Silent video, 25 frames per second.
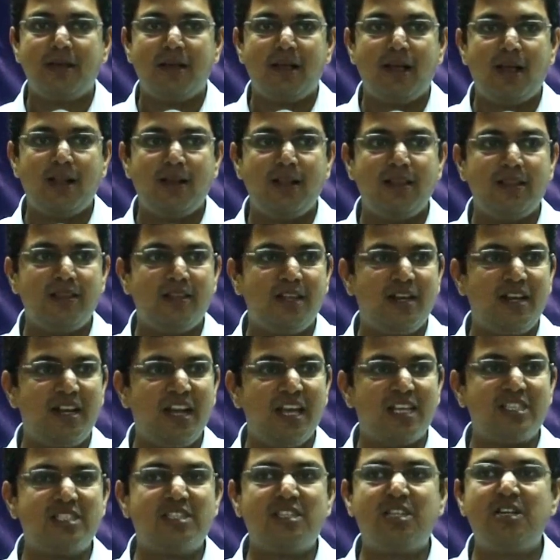And in the
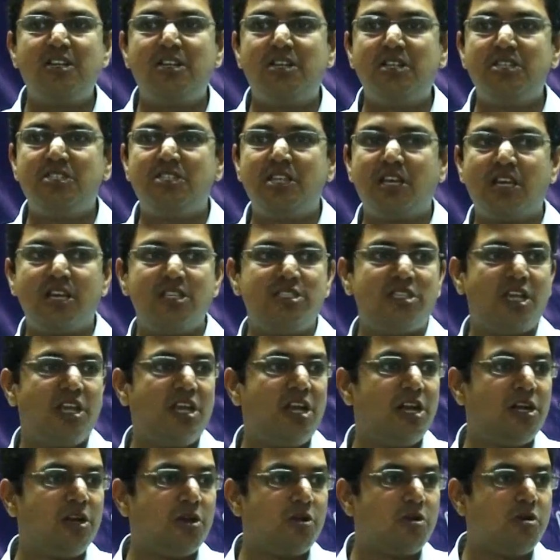next 30 seconds, I
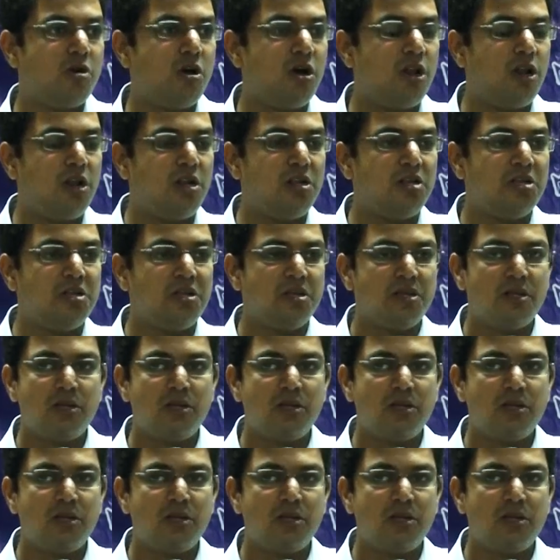get a call.